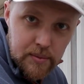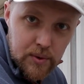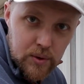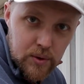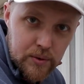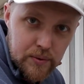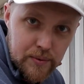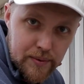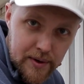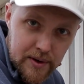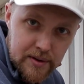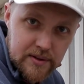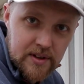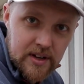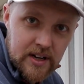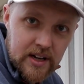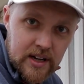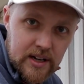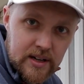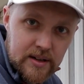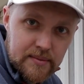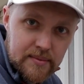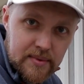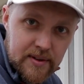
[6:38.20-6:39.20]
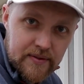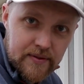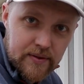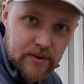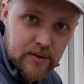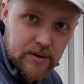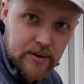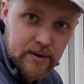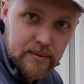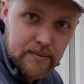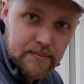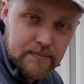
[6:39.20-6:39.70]
more wood here
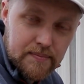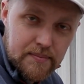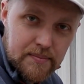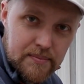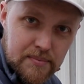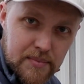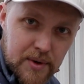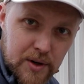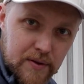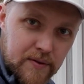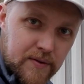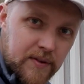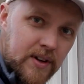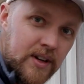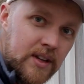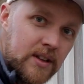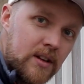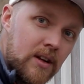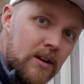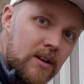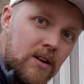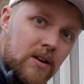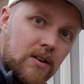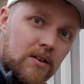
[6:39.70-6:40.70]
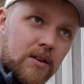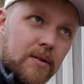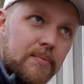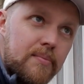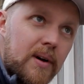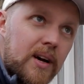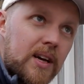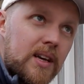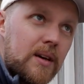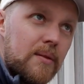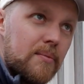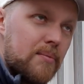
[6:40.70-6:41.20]
before moving the lock
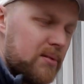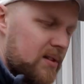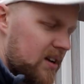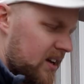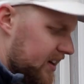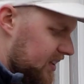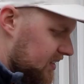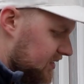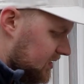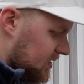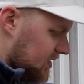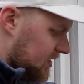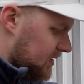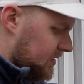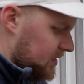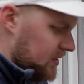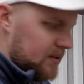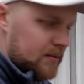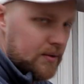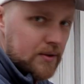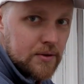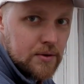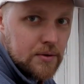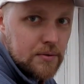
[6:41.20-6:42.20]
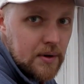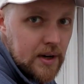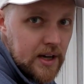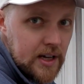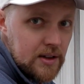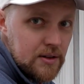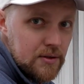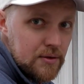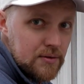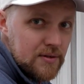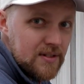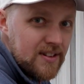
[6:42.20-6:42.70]
back in place, because it was way
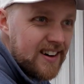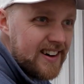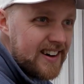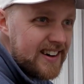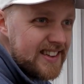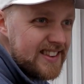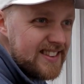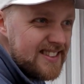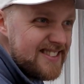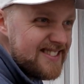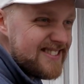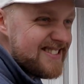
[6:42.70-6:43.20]
too tight.